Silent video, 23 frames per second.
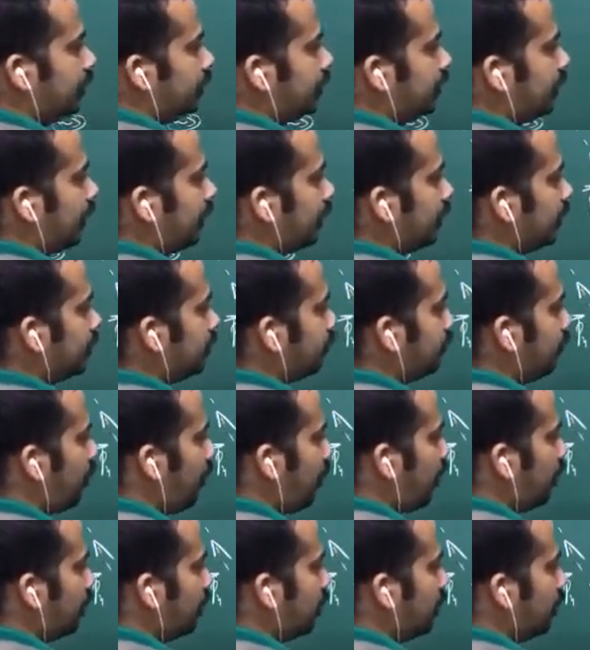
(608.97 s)
that is
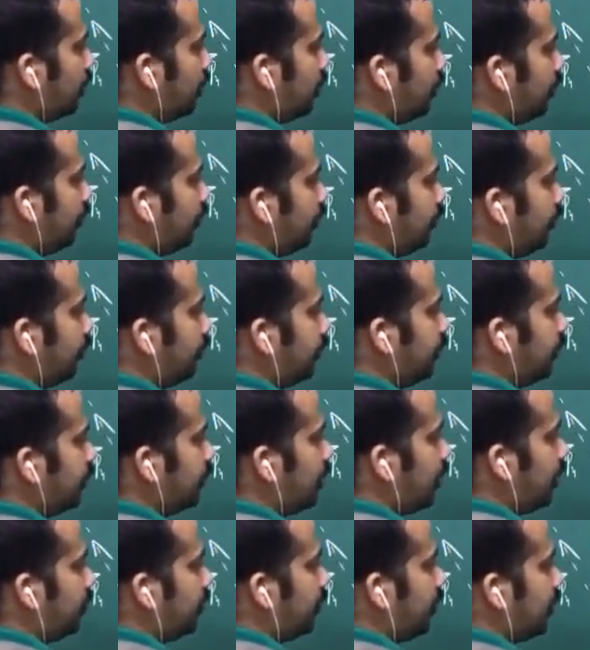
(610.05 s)
mod P
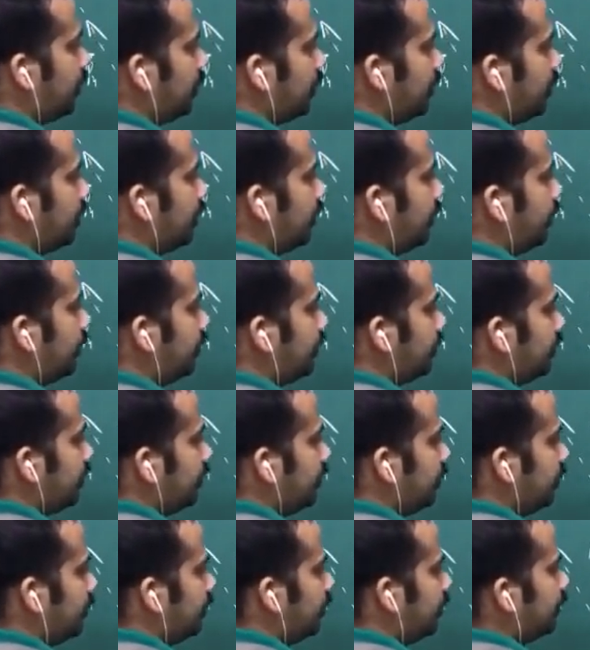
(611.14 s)
gamma
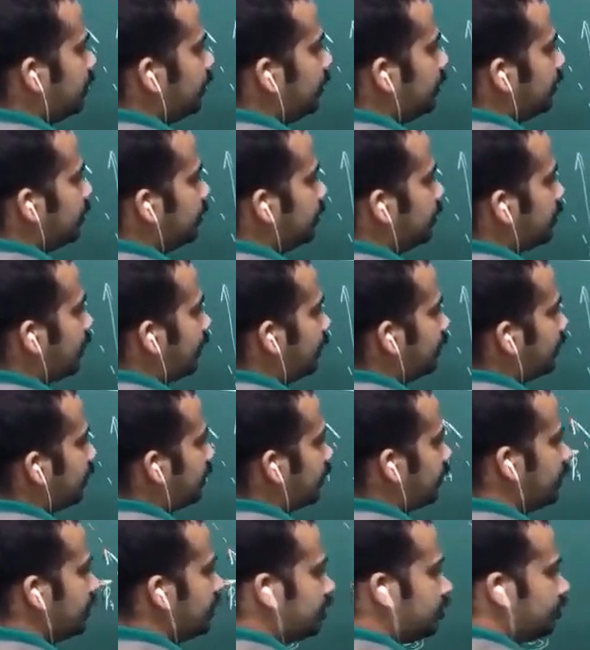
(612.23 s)
sin
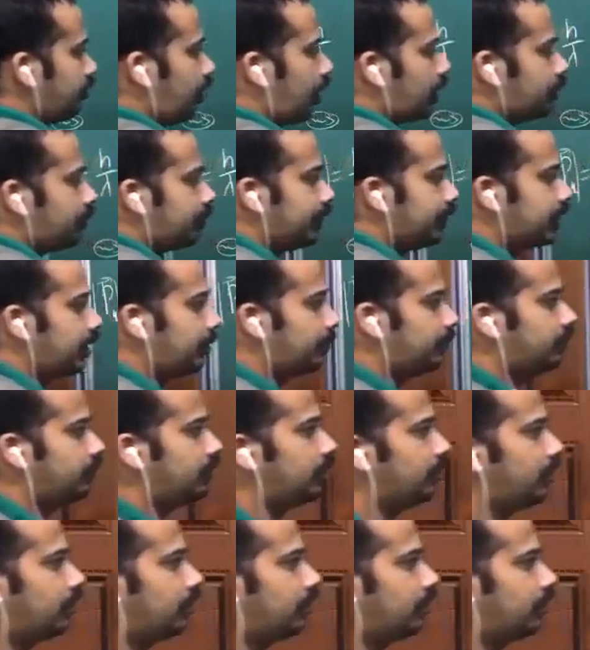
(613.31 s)
theta. This mod P gamma will